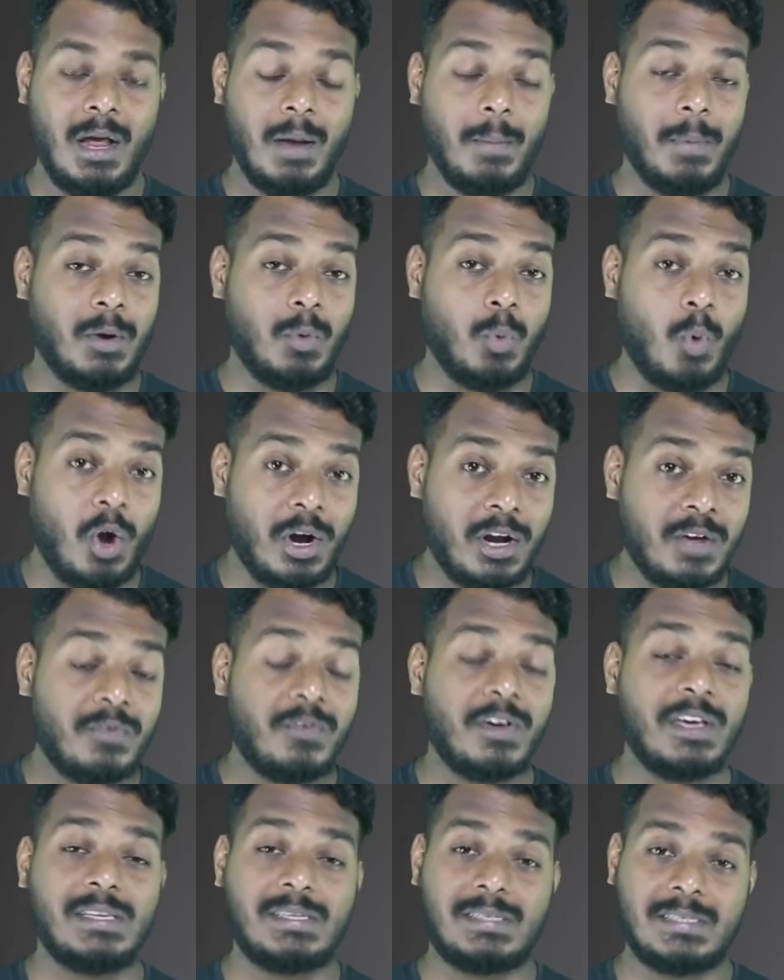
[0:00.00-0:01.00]
But what if
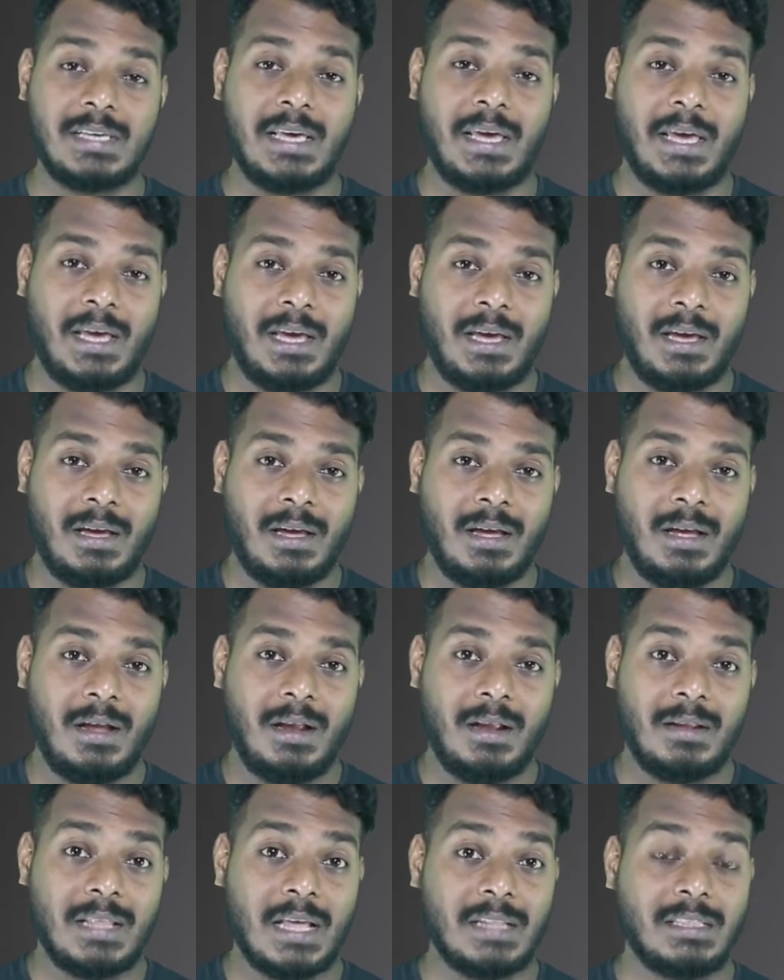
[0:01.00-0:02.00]
I say
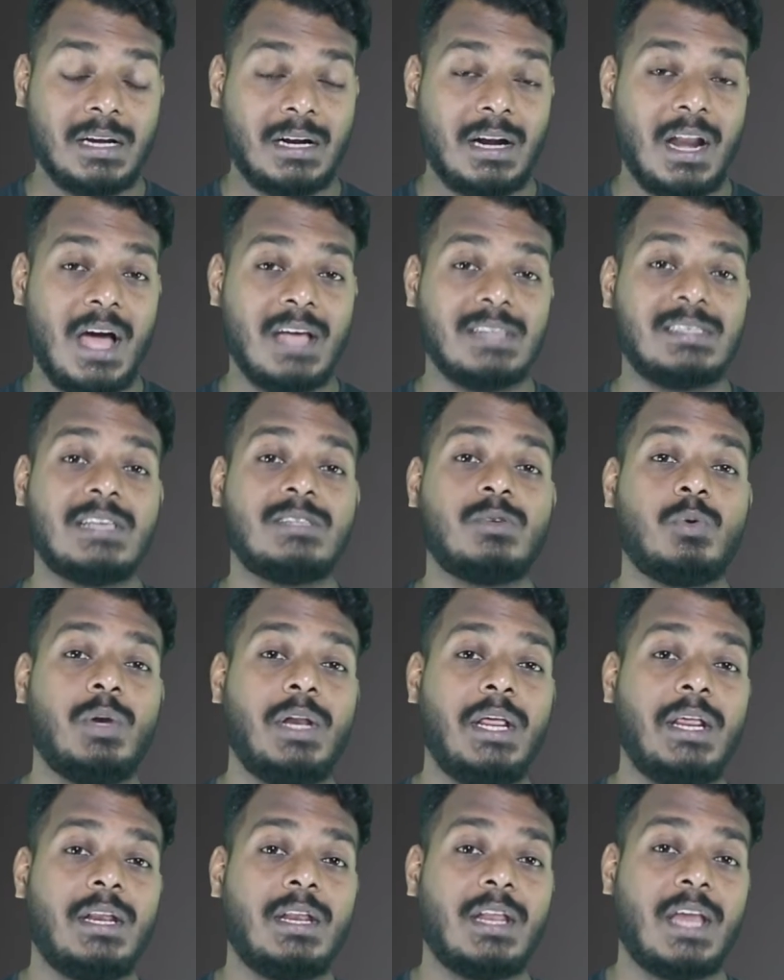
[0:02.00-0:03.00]
that the class has
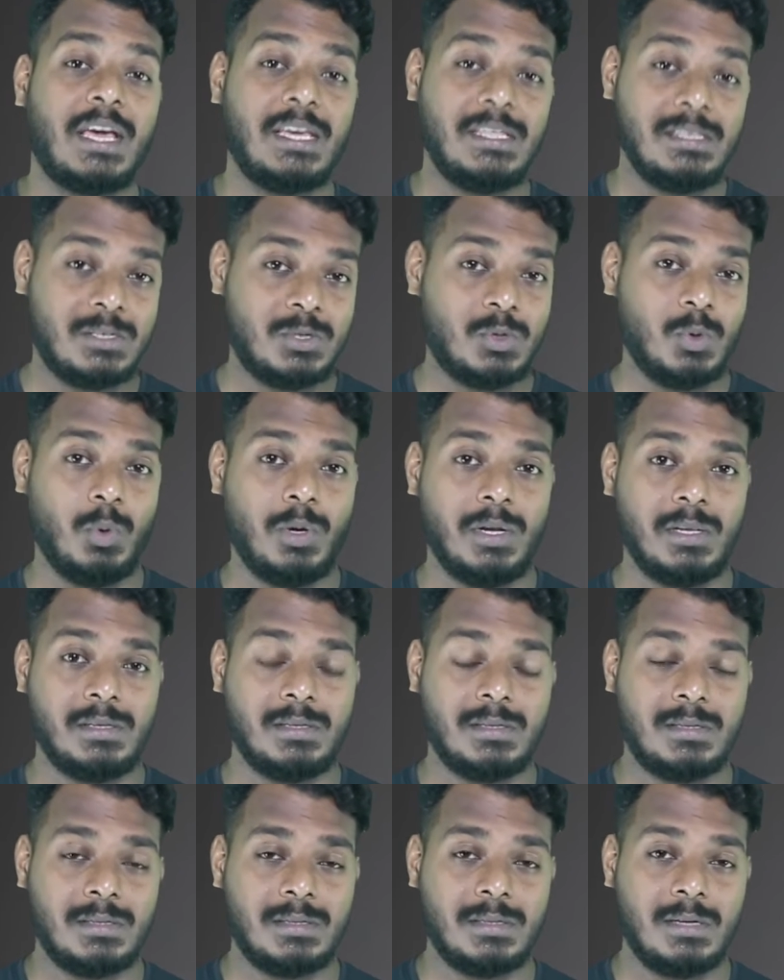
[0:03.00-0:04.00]
only 9
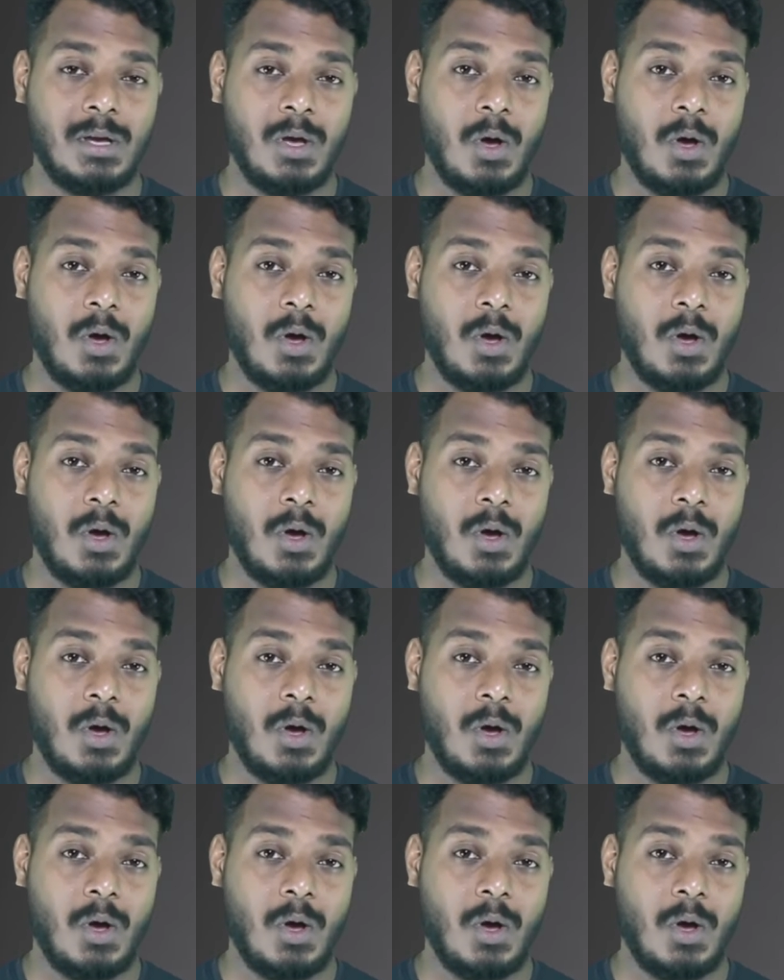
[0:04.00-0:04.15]
students